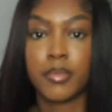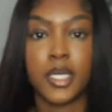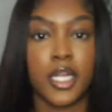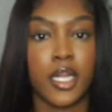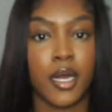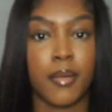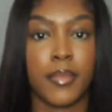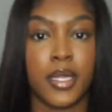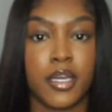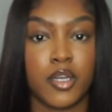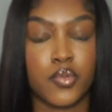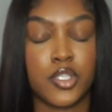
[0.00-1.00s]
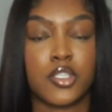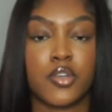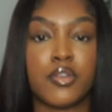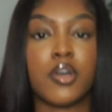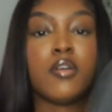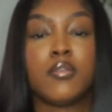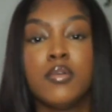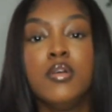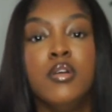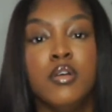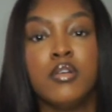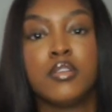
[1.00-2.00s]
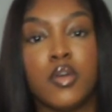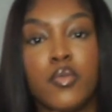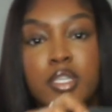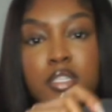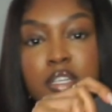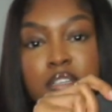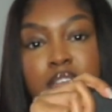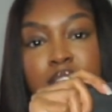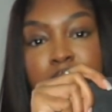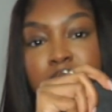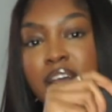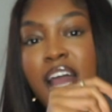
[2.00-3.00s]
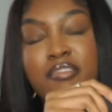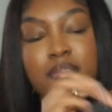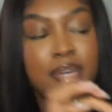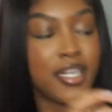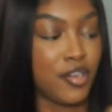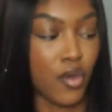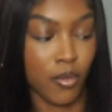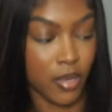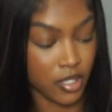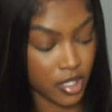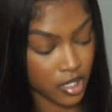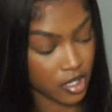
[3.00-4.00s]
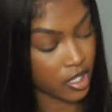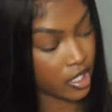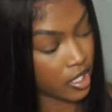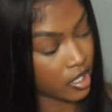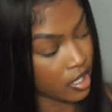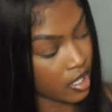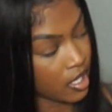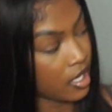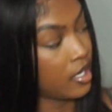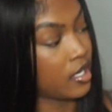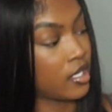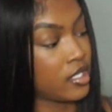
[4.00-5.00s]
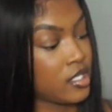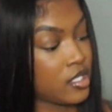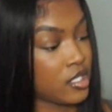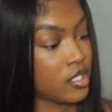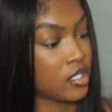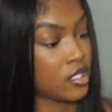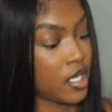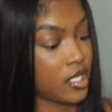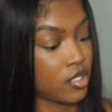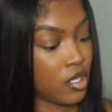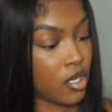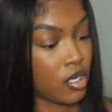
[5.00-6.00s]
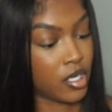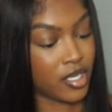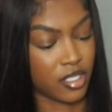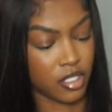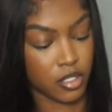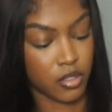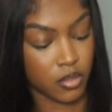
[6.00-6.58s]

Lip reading: but I think it was sold out. So it's this, everybody know about this hoodie. Now this is in a size large.